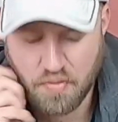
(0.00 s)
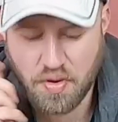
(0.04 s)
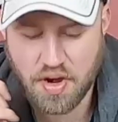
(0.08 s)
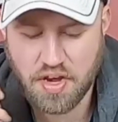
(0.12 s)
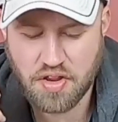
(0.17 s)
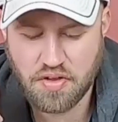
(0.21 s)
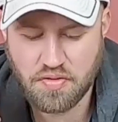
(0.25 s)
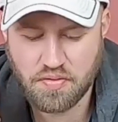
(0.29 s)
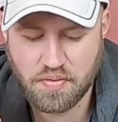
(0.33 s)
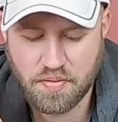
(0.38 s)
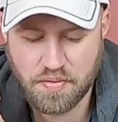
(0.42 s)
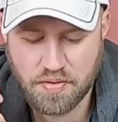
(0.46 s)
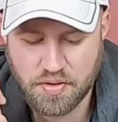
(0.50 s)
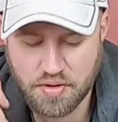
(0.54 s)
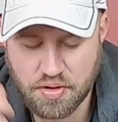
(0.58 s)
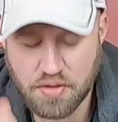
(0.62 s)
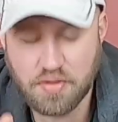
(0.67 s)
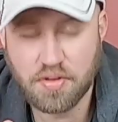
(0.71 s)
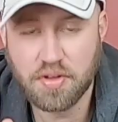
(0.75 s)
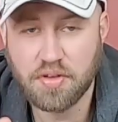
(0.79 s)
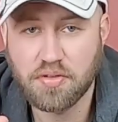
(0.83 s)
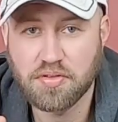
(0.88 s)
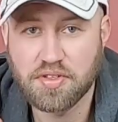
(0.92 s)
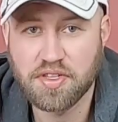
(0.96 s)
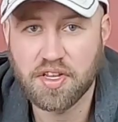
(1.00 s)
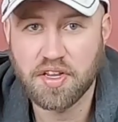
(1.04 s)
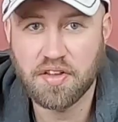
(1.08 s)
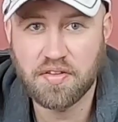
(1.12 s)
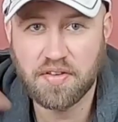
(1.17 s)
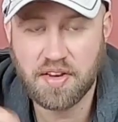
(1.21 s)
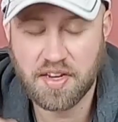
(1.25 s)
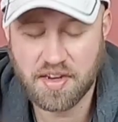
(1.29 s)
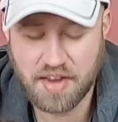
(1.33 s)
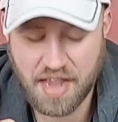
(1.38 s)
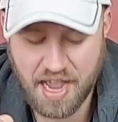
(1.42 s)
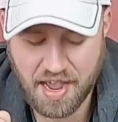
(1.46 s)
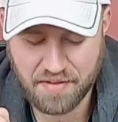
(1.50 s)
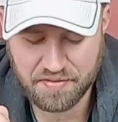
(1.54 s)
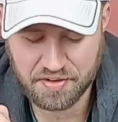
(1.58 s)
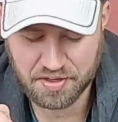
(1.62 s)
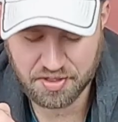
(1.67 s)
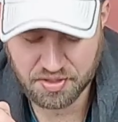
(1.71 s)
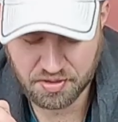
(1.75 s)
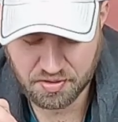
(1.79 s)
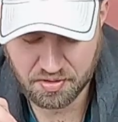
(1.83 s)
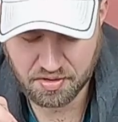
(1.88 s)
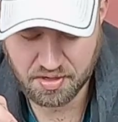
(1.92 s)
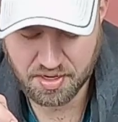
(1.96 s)
you do use it, you need to have it
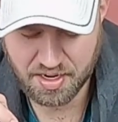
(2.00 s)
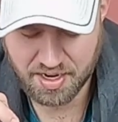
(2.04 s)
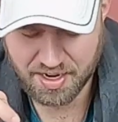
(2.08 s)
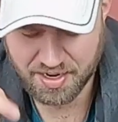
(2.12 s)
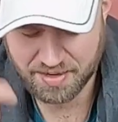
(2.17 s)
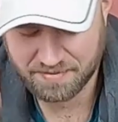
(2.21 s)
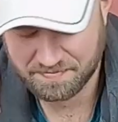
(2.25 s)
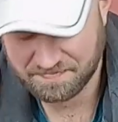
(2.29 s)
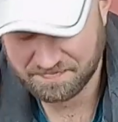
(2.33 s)
turned on.